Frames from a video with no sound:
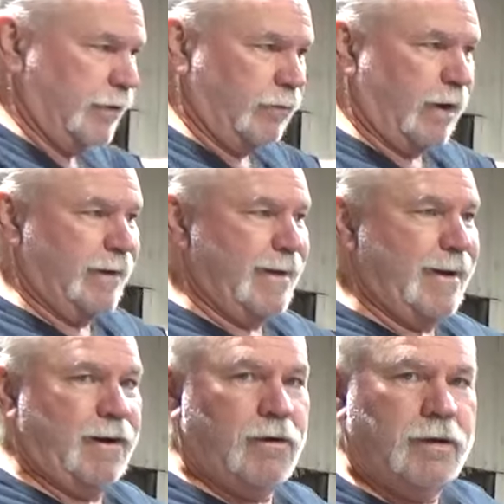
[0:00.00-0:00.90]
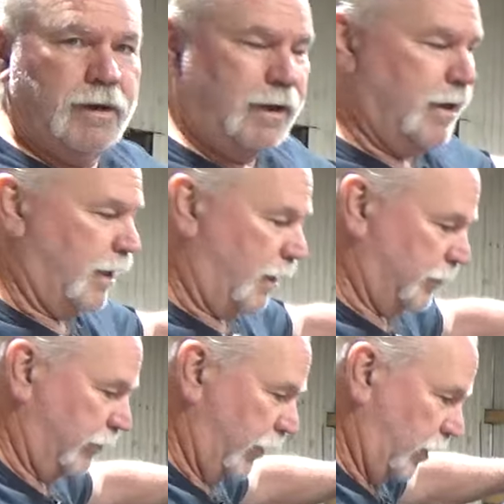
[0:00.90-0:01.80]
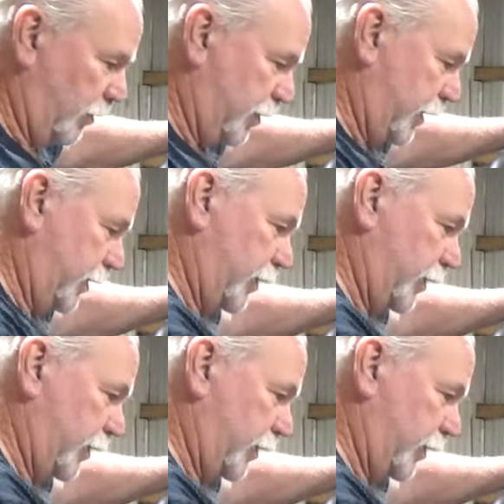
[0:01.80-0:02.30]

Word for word: And right now, I'm developing